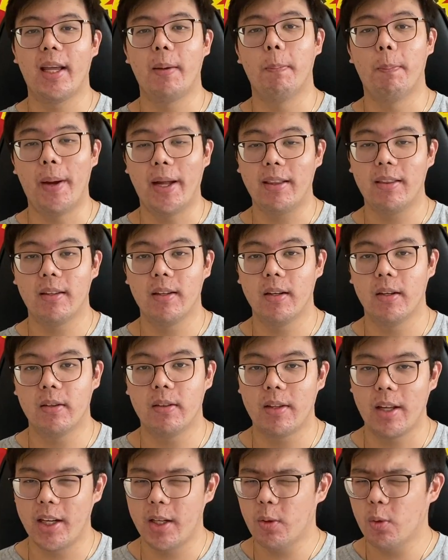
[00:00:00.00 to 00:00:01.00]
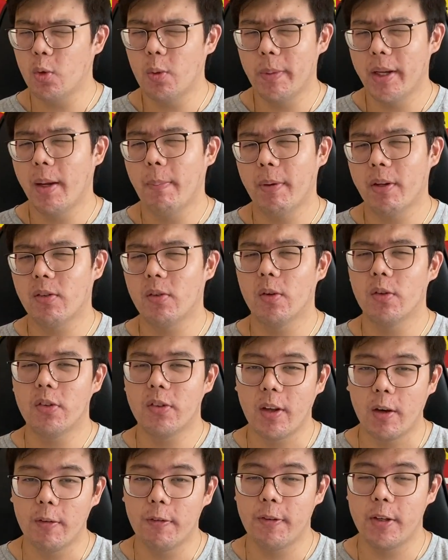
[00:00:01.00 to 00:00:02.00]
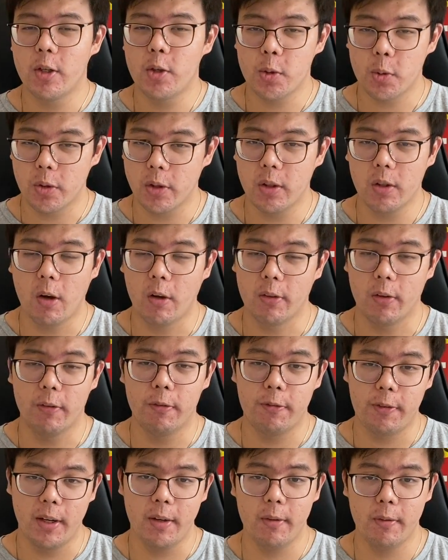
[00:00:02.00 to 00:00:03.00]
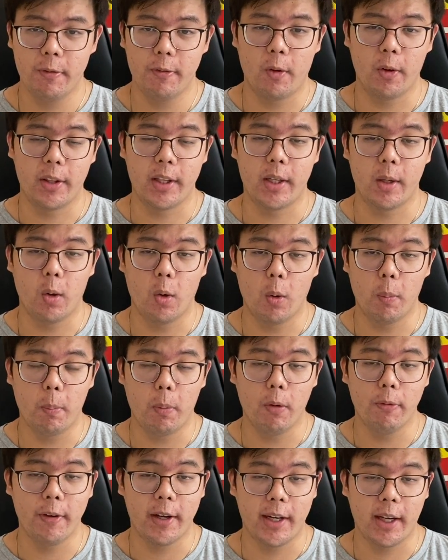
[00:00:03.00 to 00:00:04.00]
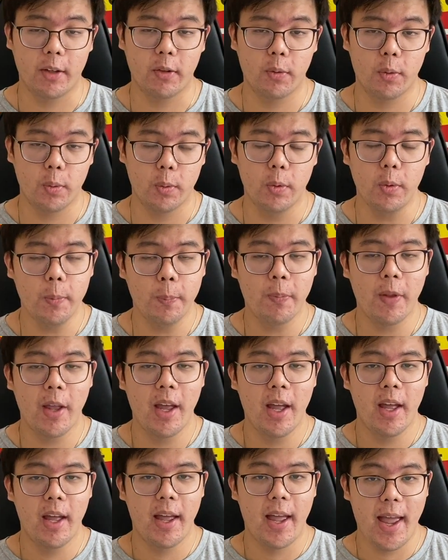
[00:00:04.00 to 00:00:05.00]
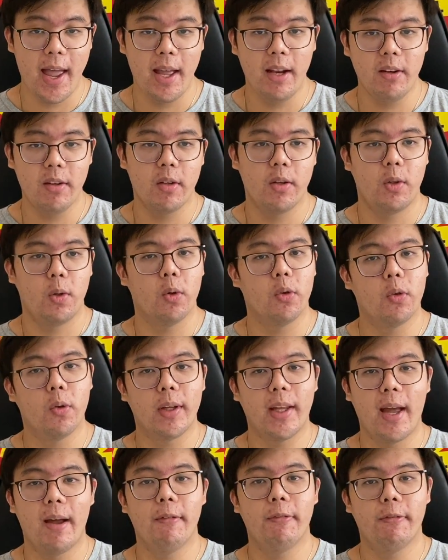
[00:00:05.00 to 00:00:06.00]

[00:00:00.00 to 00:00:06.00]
a better 32MP selfie shooter on the front for the Oppo Find X2, and you also get